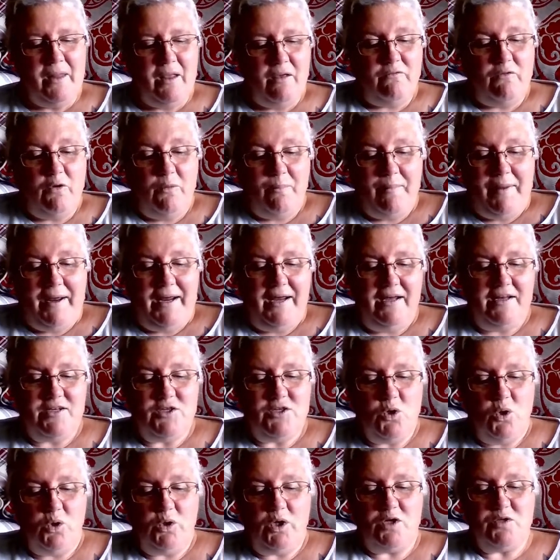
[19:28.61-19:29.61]
For me, it
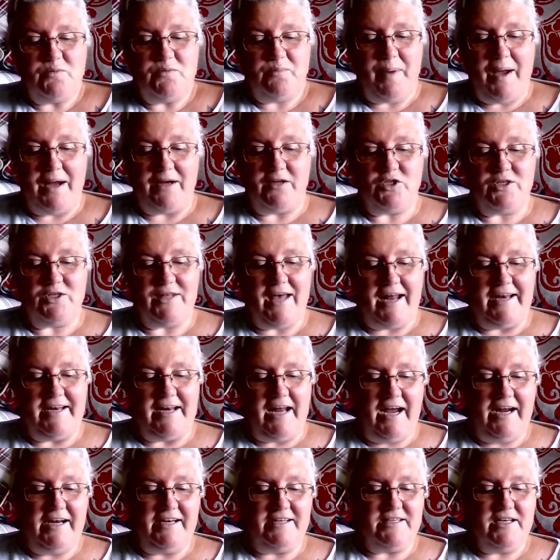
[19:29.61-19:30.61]
all goes back to that
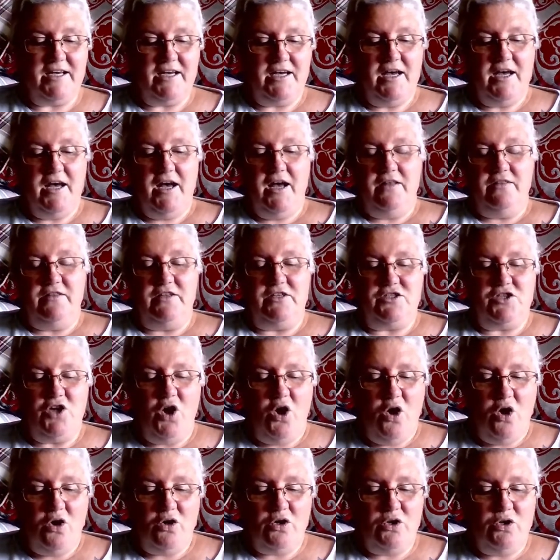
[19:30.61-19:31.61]
night. The
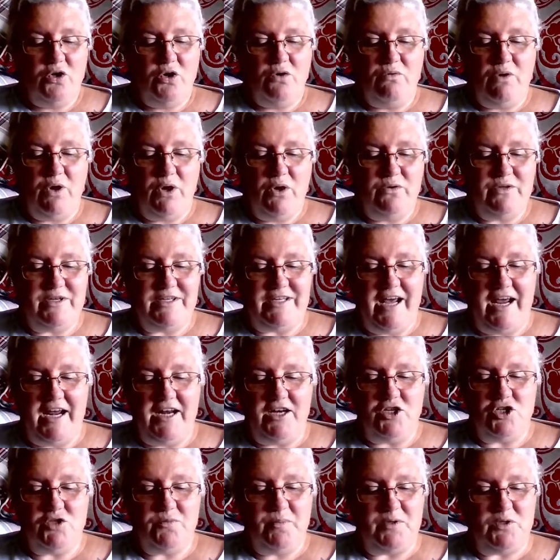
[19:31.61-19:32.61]
dark, corroded
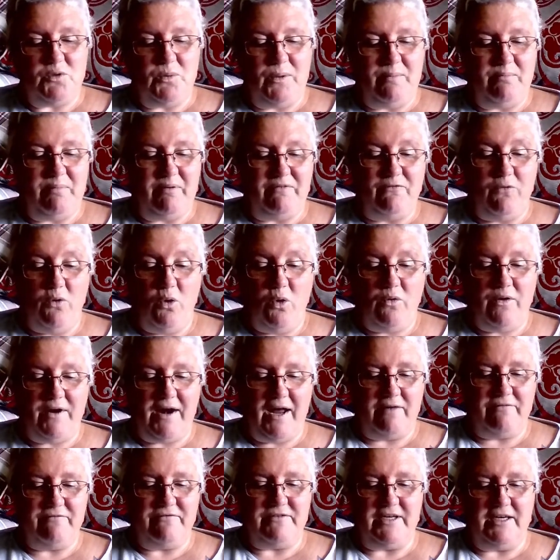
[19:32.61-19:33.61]
hinge between before and
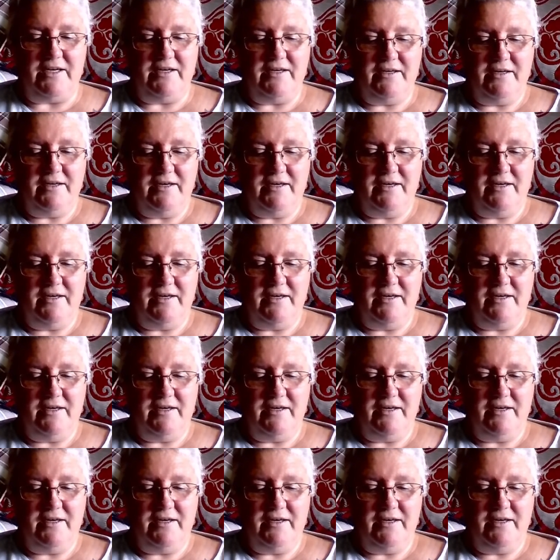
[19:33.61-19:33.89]
after.